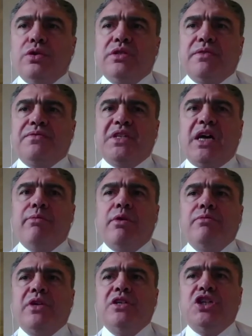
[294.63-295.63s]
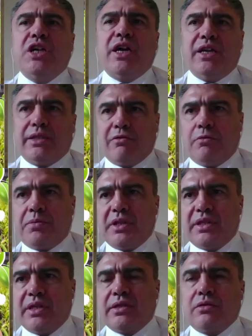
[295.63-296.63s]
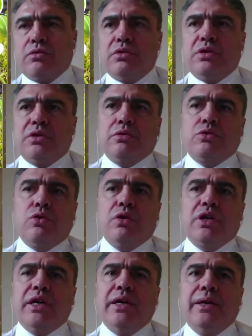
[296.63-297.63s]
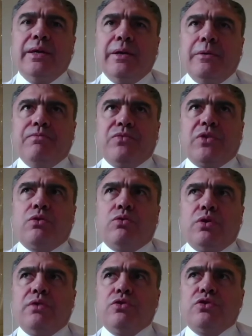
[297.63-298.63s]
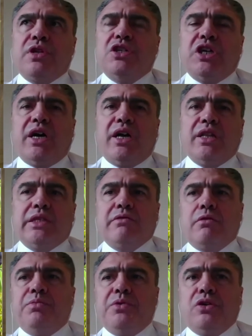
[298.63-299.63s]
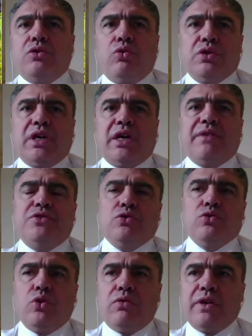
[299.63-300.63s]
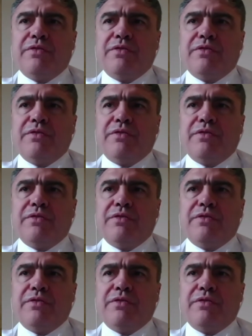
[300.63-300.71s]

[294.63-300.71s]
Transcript: This is just the start of this transition, and everything new ever started is a little bit painful.